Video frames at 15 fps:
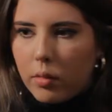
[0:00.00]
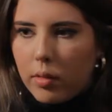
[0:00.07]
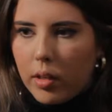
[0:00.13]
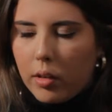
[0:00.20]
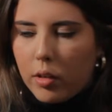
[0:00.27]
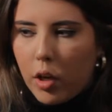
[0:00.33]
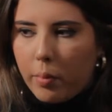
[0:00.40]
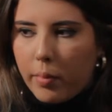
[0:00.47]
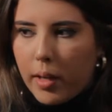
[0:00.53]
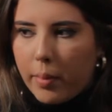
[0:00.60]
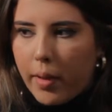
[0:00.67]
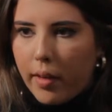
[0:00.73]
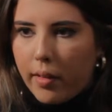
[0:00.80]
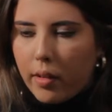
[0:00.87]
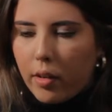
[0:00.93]
when you told me
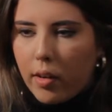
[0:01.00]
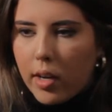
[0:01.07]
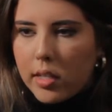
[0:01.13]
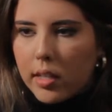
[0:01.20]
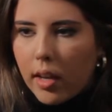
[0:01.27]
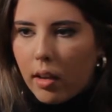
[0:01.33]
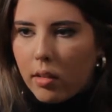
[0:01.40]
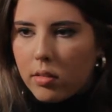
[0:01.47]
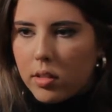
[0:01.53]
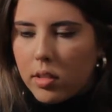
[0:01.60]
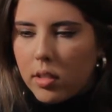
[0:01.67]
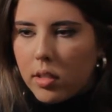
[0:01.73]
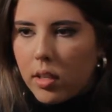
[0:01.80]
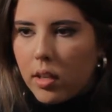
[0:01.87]
about the Grace House,